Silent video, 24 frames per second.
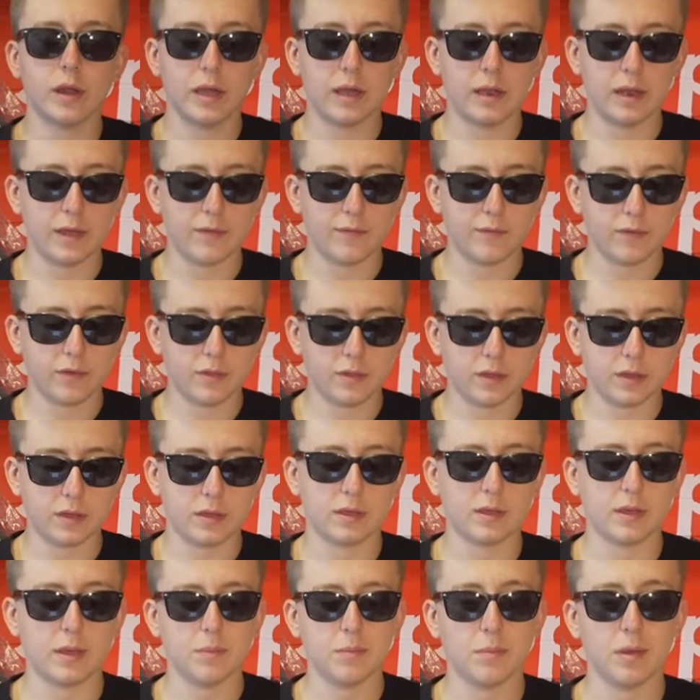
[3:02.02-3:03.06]
and I feel like
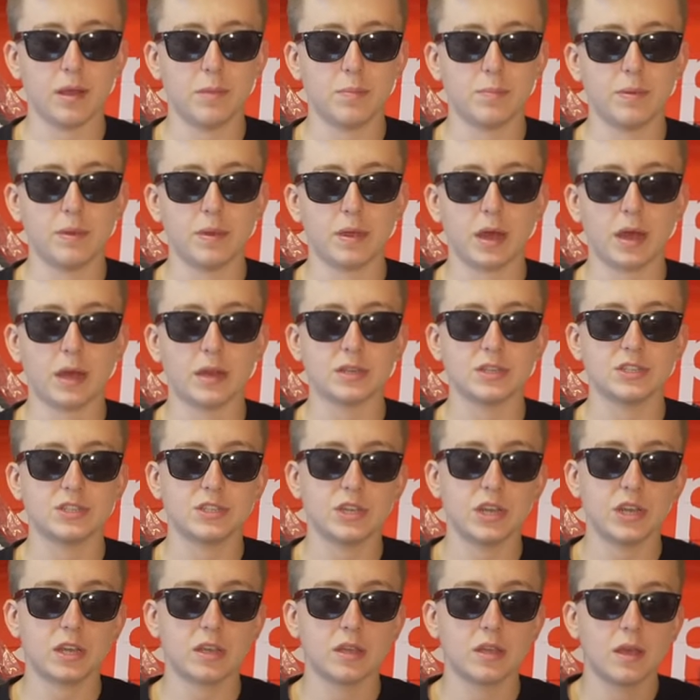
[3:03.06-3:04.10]
it might be kind of
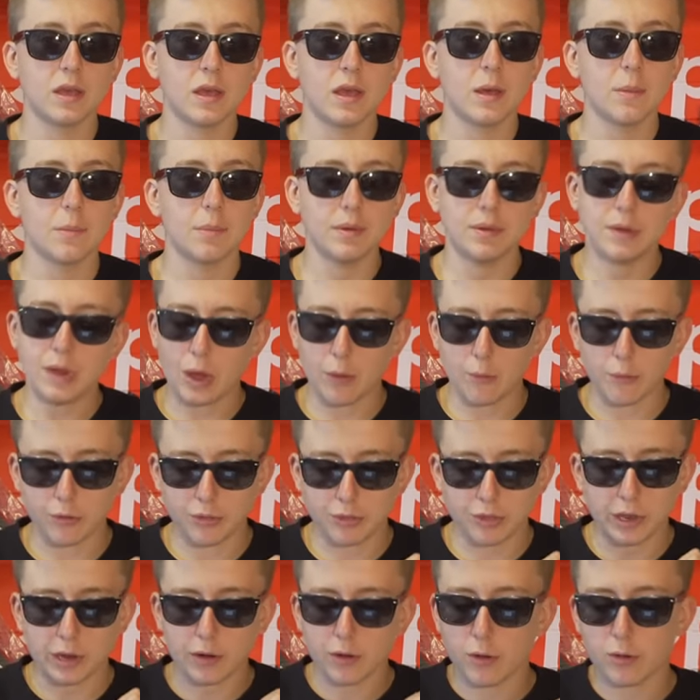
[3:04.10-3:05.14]
sick, but not
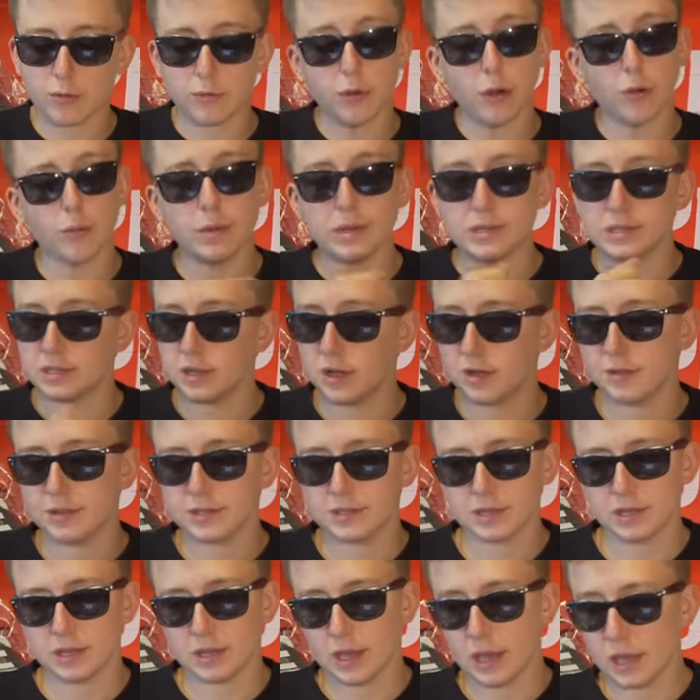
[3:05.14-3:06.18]
worth that at all. No reselling
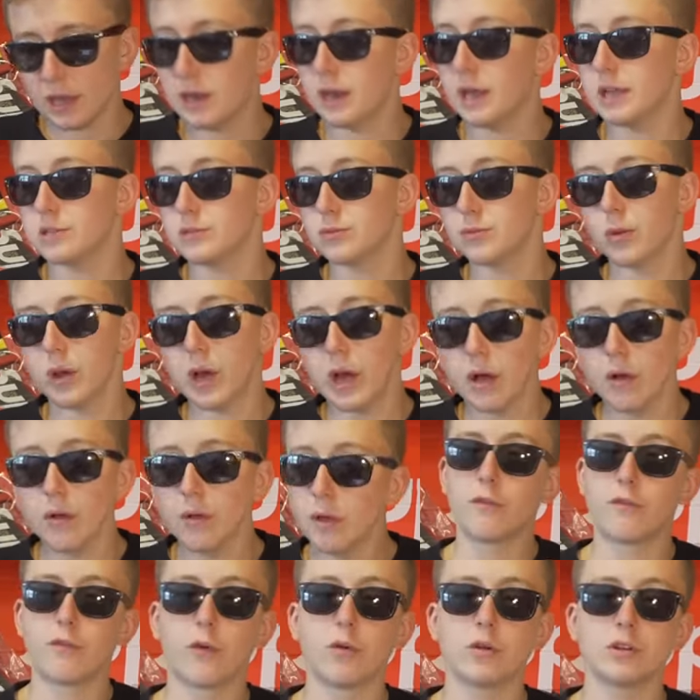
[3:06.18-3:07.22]
this again as
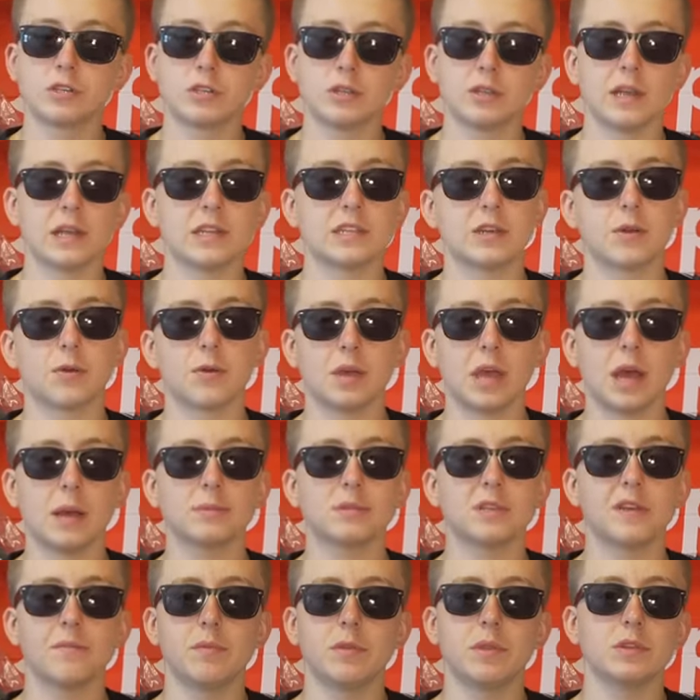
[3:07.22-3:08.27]
well. Unfortunately, that's how
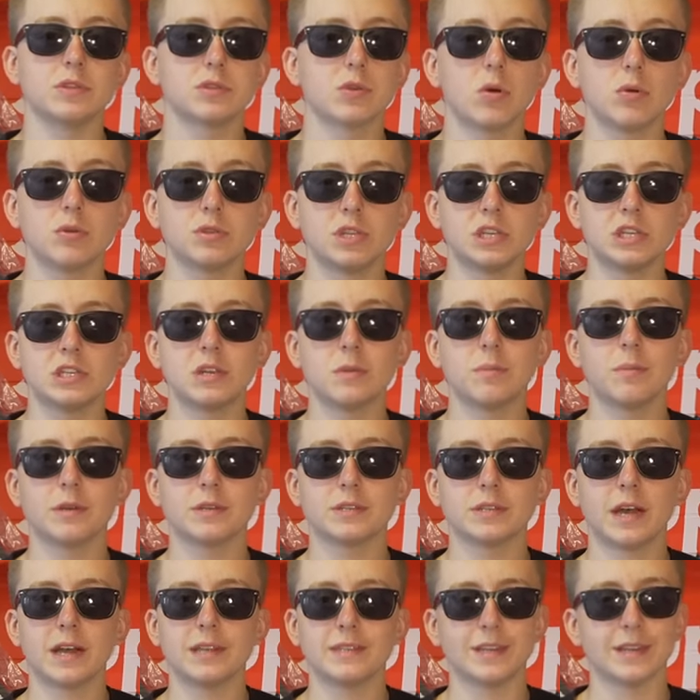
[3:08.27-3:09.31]
caps have been this whole season,
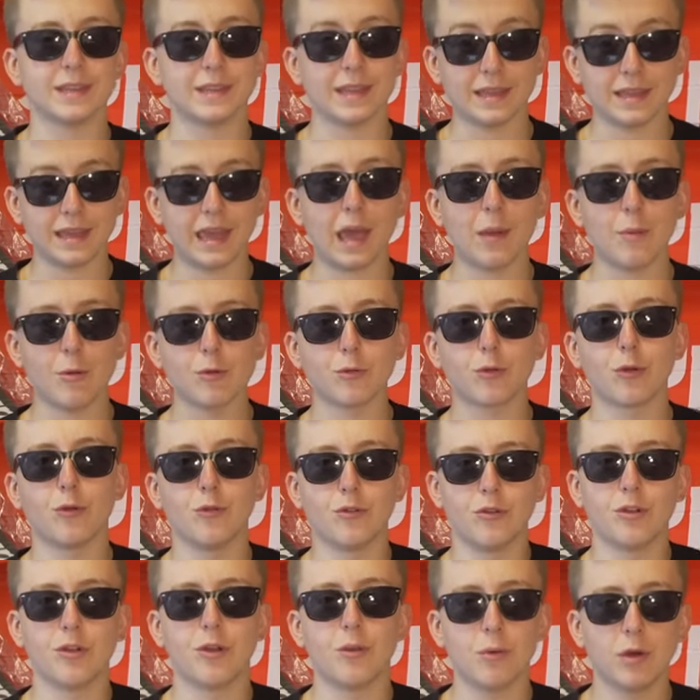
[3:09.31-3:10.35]
besides like the Camo
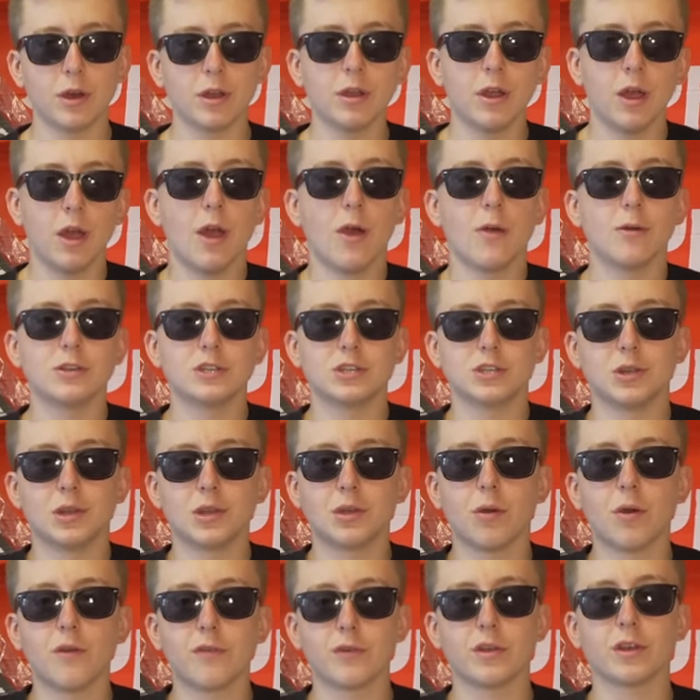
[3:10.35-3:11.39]
Cordura one, which is
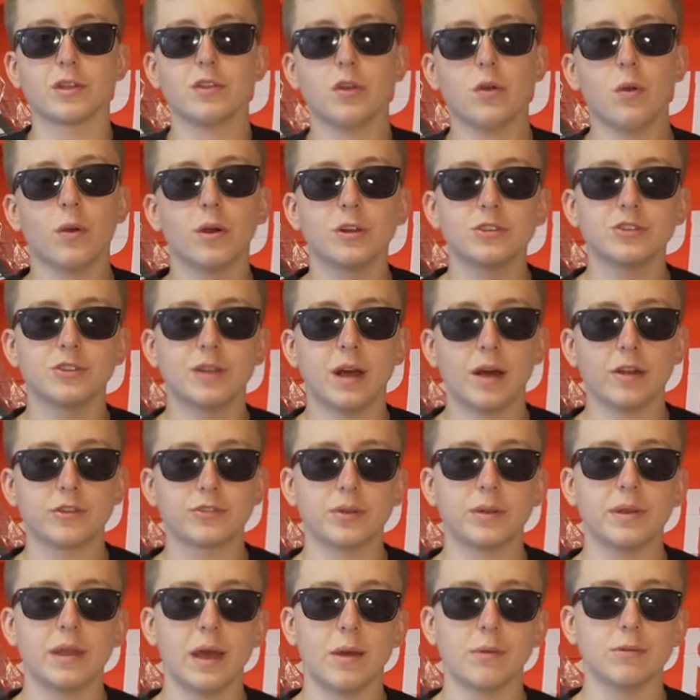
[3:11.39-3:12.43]
really going for like two hundred dollars
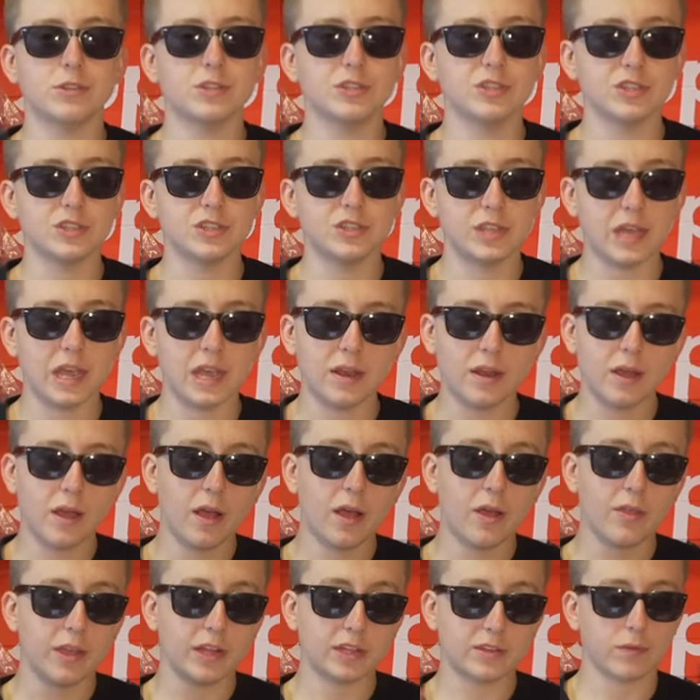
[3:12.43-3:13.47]
right now, which is insane.
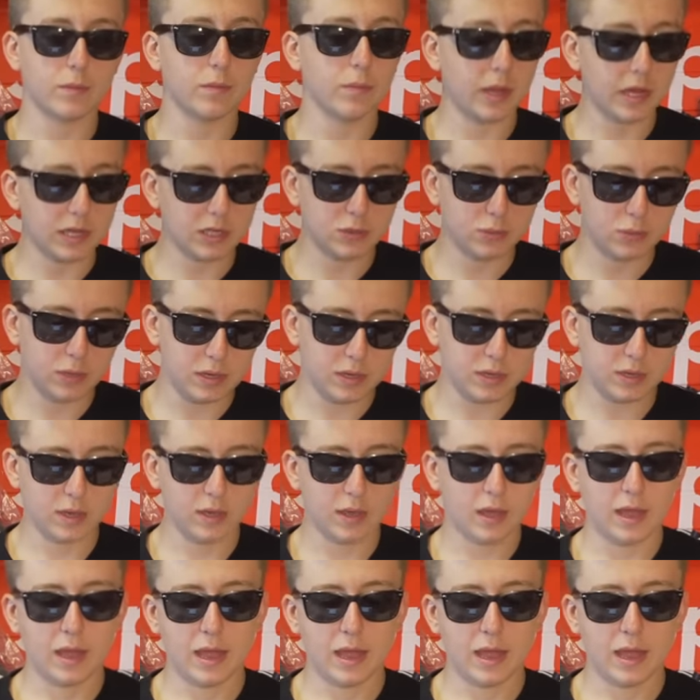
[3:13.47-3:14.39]
That's from last week.